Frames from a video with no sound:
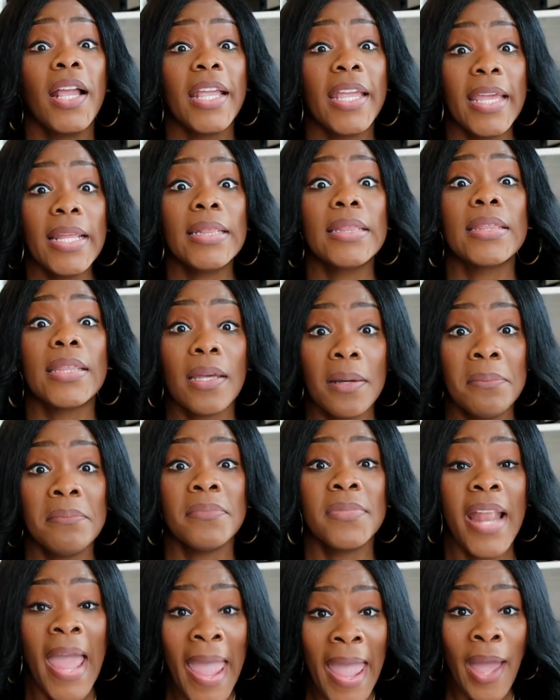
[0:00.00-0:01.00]
get
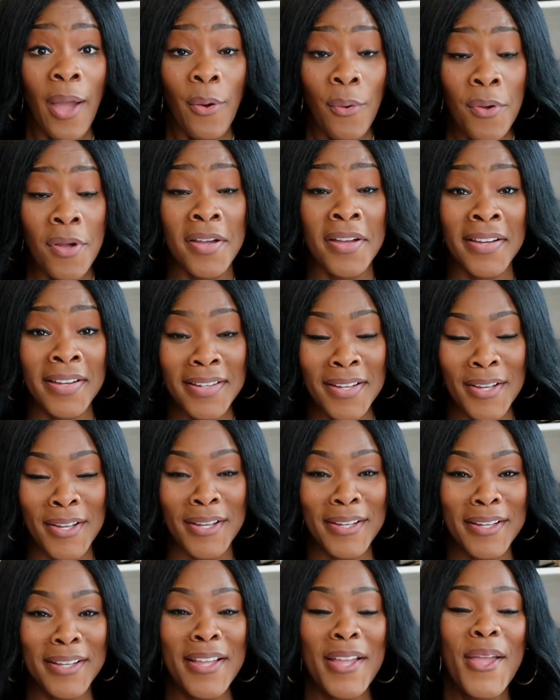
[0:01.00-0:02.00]
them now
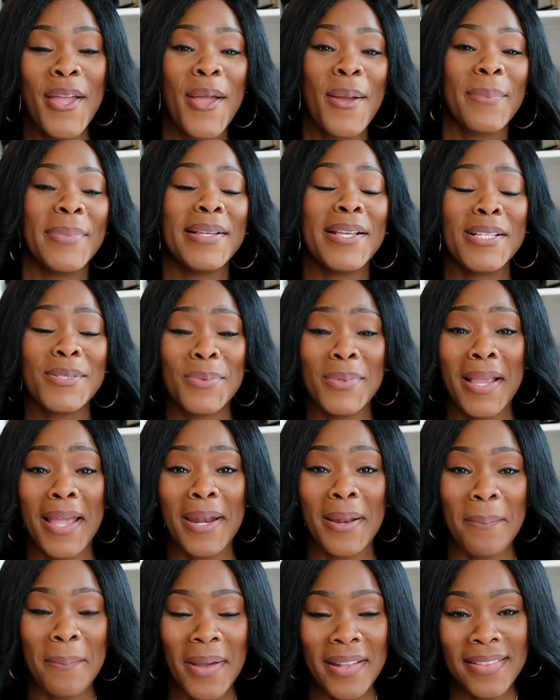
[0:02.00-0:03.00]
because we
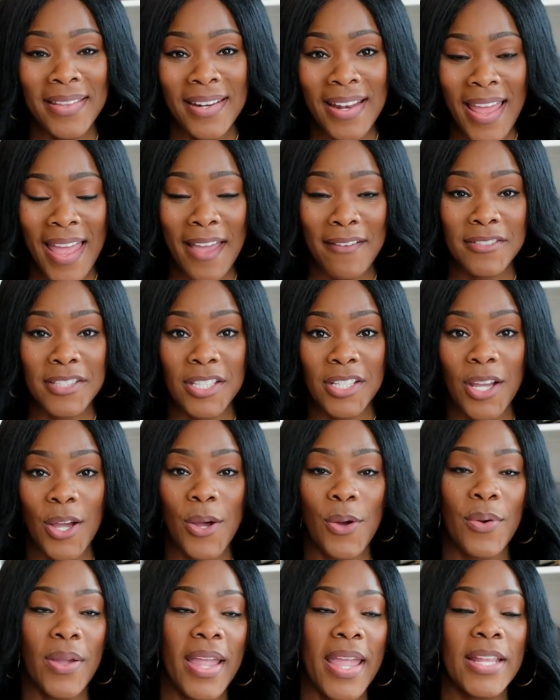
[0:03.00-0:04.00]
got a month and a half to
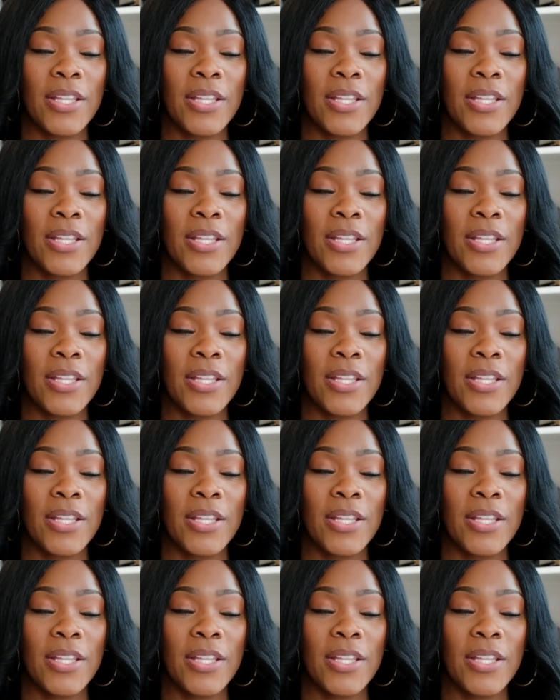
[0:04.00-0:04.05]
go,